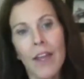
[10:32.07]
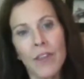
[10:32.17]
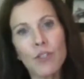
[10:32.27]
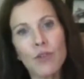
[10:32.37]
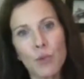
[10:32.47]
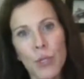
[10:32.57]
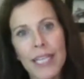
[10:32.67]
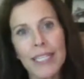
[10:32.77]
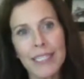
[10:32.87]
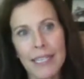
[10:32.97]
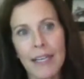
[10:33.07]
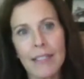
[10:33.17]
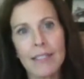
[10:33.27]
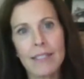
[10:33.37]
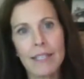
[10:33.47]
this really
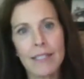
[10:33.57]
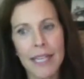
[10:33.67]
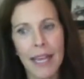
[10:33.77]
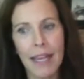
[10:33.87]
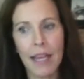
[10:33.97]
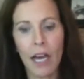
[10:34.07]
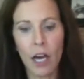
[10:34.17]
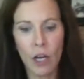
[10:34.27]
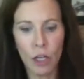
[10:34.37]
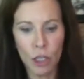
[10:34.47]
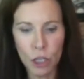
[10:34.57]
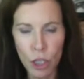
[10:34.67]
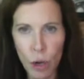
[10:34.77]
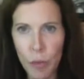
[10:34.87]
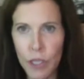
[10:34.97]
does take a
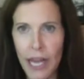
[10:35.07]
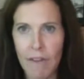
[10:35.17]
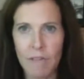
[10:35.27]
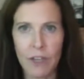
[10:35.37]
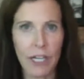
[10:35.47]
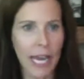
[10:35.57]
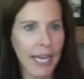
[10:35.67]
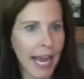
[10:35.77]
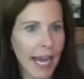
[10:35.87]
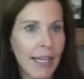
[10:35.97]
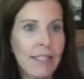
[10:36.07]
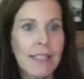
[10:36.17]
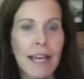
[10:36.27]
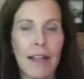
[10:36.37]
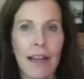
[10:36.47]
global effort. And
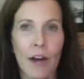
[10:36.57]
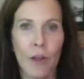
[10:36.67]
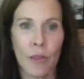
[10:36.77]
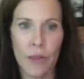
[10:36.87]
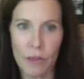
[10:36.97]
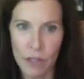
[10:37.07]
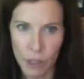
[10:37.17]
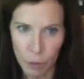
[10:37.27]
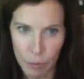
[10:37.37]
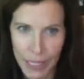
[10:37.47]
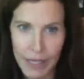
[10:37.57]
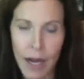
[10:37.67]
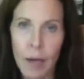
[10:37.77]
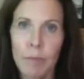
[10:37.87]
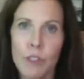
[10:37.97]
as telehealth, you know,
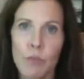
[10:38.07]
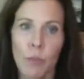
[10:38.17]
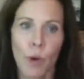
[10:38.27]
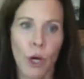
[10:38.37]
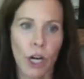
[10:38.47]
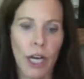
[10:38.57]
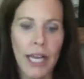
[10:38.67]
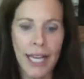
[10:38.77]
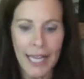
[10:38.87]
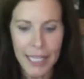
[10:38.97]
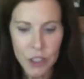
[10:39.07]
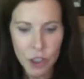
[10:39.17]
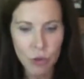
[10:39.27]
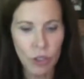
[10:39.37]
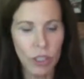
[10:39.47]
becomes more
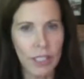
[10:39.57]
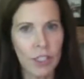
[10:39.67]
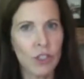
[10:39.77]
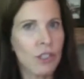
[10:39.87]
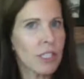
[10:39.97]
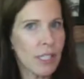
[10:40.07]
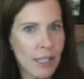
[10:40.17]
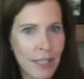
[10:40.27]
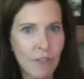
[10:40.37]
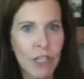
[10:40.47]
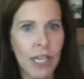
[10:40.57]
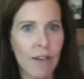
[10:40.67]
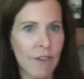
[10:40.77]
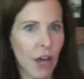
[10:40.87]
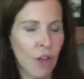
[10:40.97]
integral into the delivery
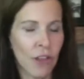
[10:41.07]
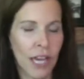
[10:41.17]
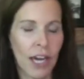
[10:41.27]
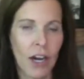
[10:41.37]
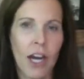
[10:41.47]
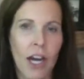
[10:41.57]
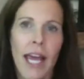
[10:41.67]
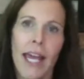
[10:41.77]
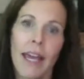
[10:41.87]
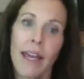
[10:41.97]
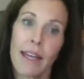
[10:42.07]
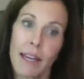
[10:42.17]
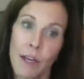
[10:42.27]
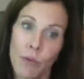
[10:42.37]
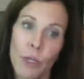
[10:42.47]
of healthcare,
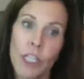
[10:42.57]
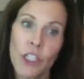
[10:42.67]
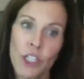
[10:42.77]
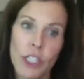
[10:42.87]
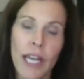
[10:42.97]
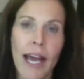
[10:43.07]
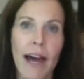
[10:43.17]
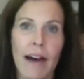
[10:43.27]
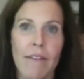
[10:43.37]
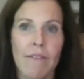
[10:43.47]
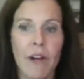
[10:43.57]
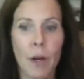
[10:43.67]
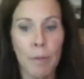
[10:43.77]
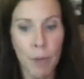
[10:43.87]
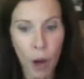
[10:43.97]
it really should have
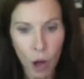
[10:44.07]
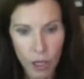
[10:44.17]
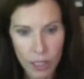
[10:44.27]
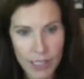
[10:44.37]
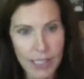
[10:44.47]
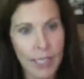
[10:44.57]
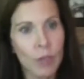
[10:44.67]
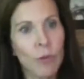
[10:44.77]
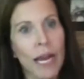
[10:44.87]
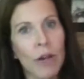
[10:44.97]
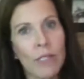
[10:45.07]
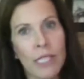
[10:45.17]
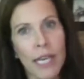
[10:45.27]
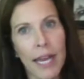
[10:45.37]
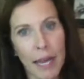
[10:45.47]
policy around
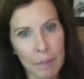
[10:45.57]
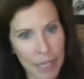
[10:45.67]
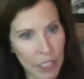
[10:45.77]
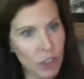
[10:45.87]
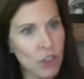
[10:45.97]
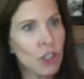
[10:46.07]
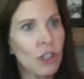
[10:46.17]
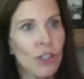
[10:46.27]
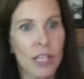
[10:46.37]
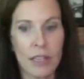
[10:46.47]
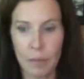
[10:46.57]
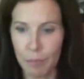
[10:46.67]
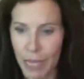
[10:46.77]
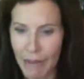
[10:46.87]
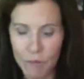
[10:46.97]
it, and making sure that the
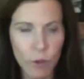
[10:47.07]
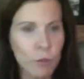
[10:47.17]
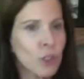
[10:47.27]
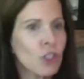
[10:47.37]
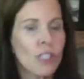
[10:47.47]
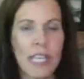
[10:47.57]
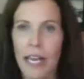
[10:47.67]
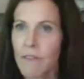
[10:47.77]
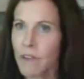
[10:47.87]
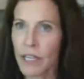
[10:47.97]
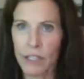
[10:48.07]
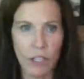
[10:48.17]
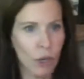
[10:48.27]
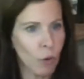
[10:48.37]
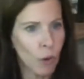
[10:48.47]
platforms are safe and,
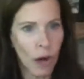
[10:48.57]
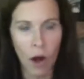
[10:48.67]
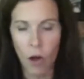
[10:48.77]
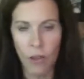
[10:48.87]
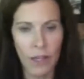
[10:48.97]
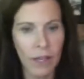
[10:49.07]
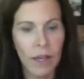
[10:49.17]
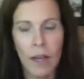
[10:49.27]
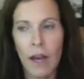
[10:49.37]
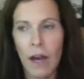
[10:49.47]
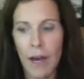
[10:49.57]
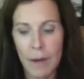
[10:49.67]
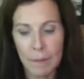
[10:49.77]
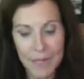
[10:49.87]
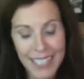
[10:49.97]
you know, all the
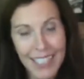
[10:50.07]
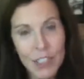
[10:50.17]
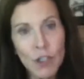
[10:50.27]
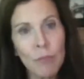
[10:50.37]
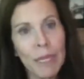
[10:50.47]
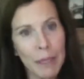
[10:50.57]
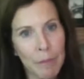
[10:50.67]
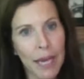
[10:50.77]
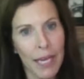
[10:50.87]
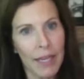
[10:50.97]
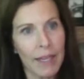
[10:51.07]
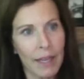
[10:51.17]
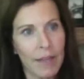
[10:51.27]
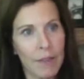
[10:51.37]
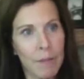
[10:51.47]
needs are being met
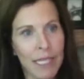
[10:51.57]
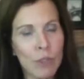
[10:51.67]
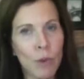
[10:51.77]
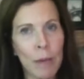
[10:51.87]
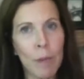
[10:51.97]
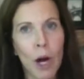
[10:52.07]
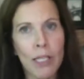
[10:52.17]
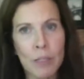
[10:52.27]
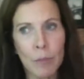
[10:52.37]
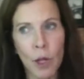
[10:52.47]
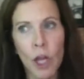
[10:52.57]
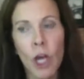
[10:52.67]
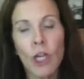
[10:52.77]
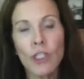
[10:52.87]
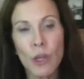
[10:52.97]
in the best way possible.
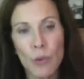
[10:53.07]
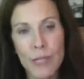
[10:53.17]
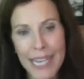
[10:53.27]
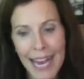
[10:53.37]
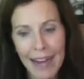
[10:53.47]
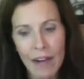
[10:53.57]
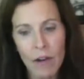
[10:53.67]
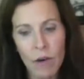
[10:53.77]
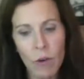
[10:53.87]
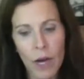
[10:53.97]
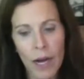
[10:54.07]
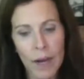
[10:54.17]
So now